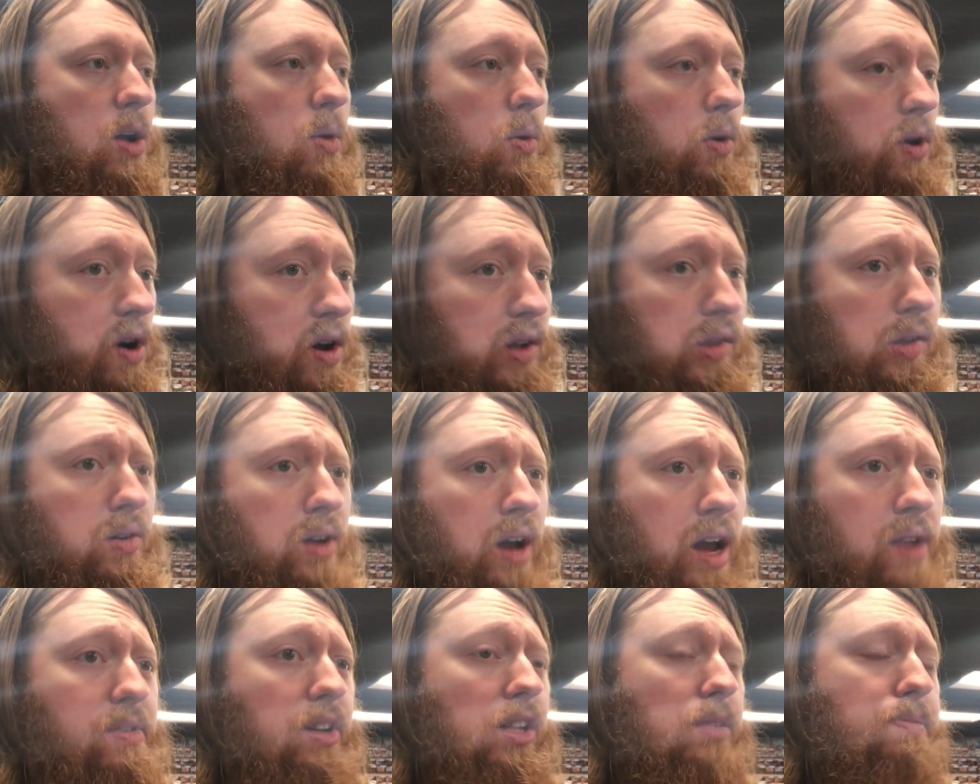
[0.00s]
We're also
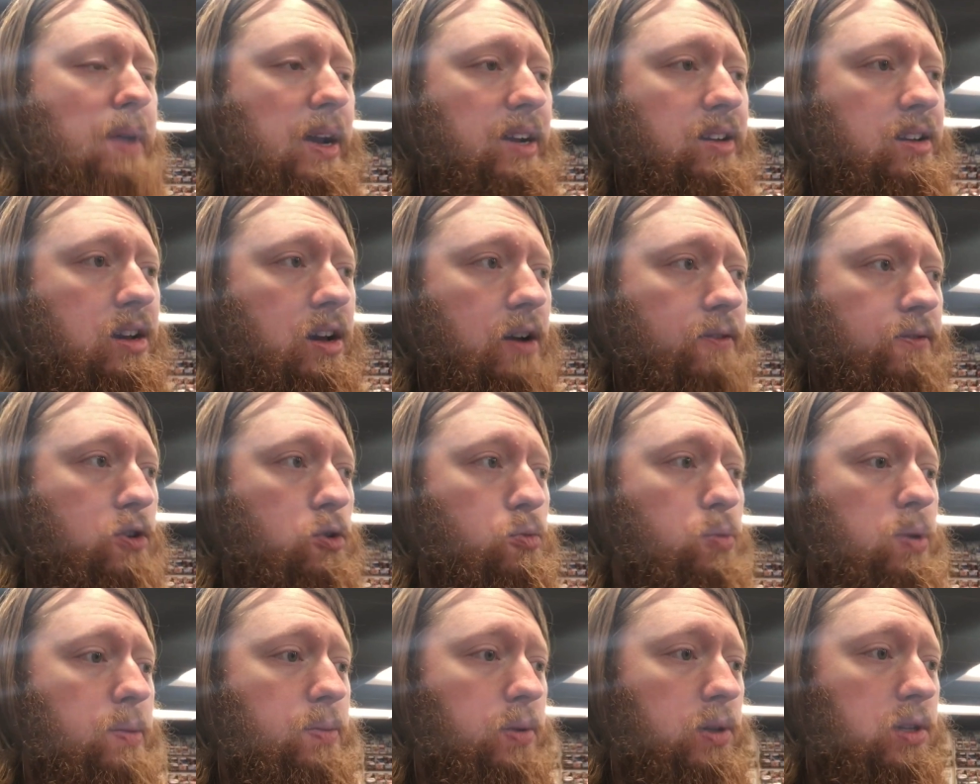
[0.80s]
kind of expecting a
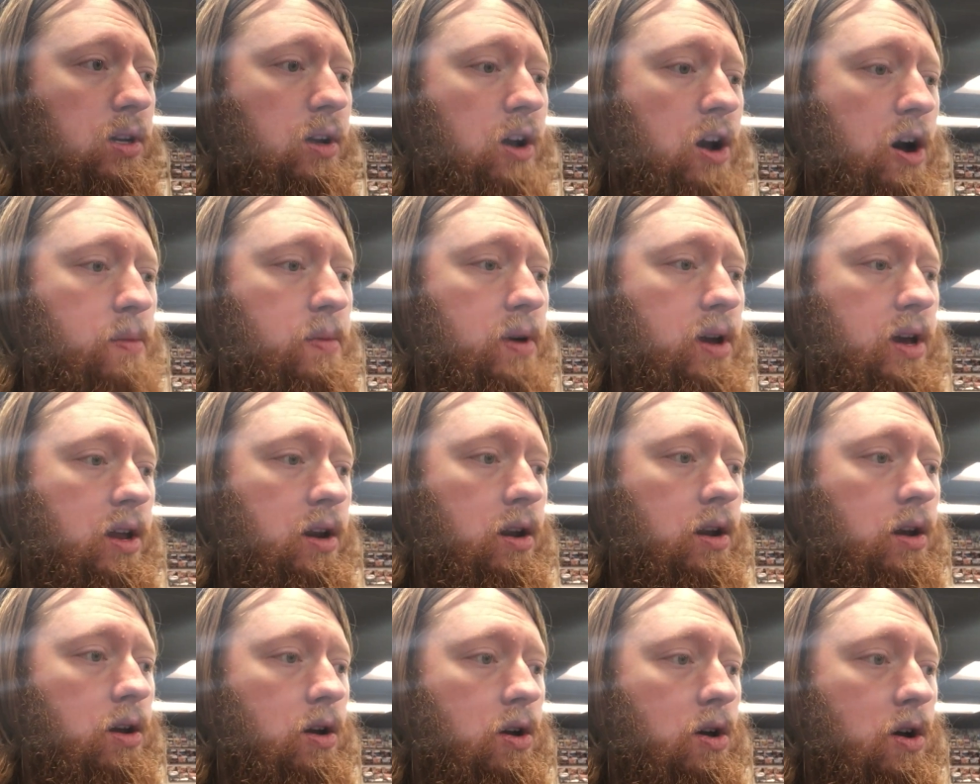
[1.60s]
few people to come
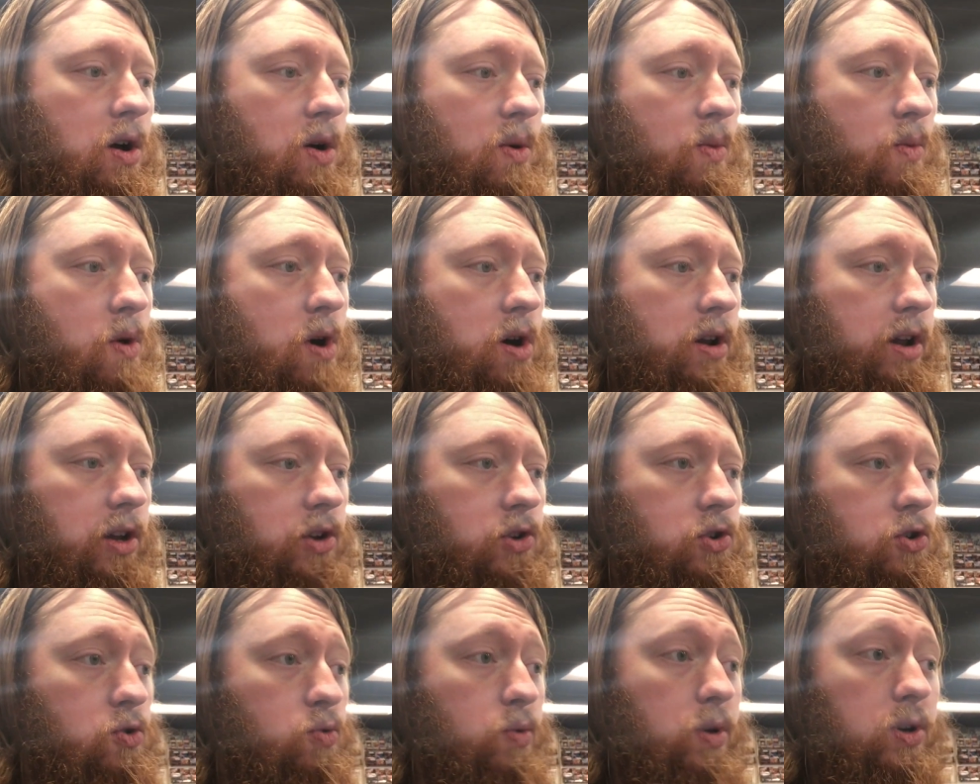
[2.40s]
in
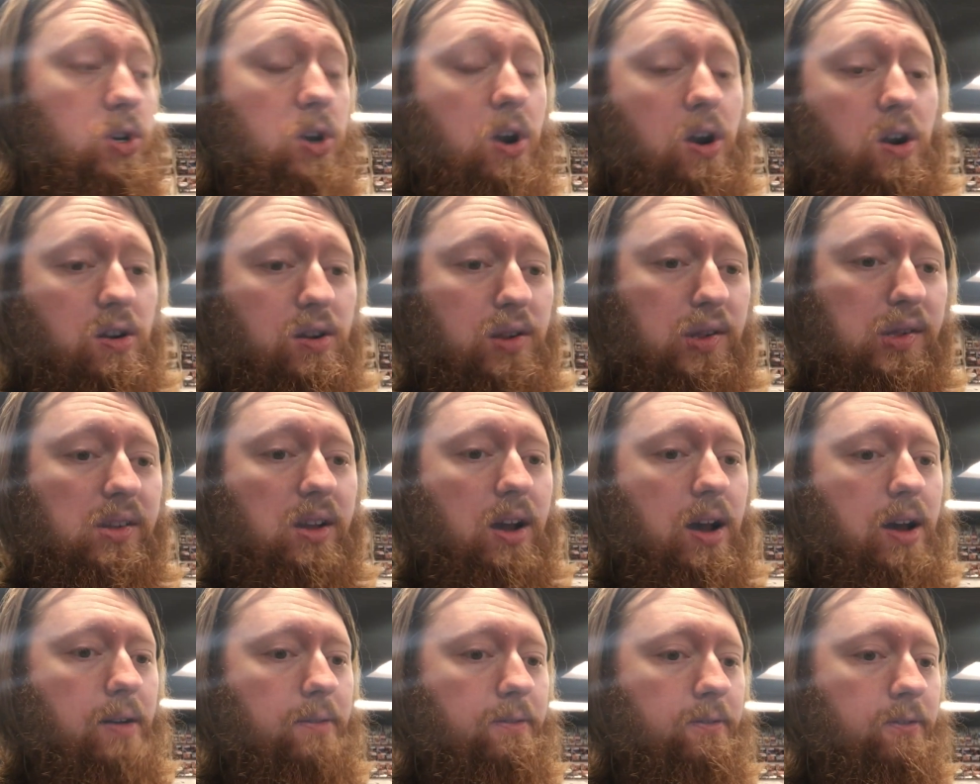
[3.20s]
wanting to return
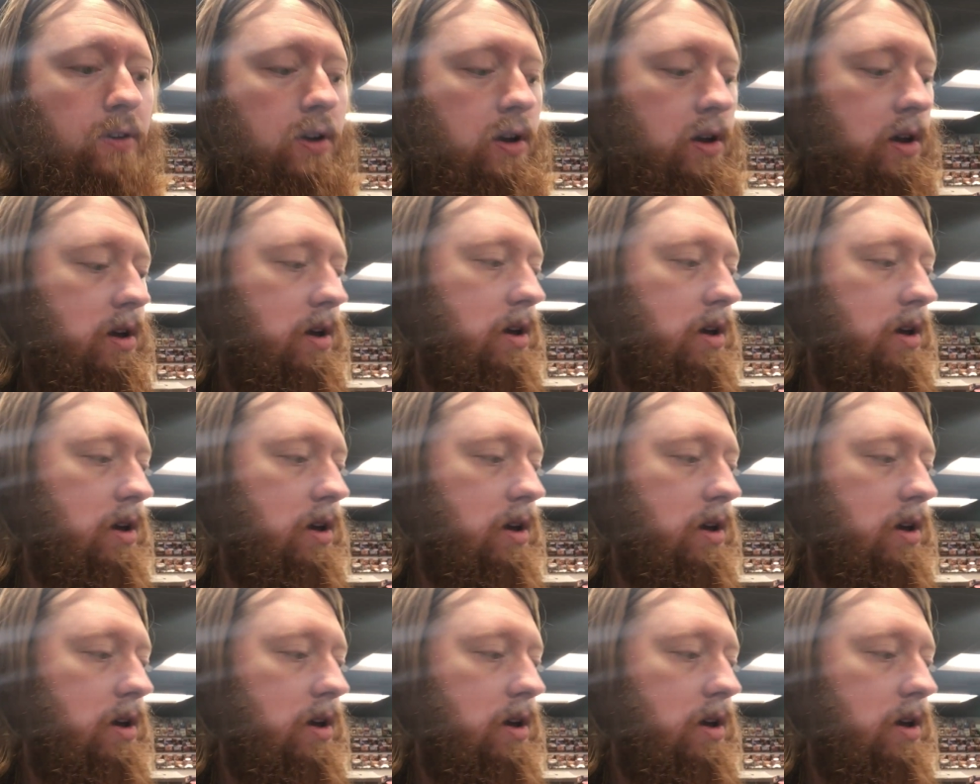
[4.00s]
stuff.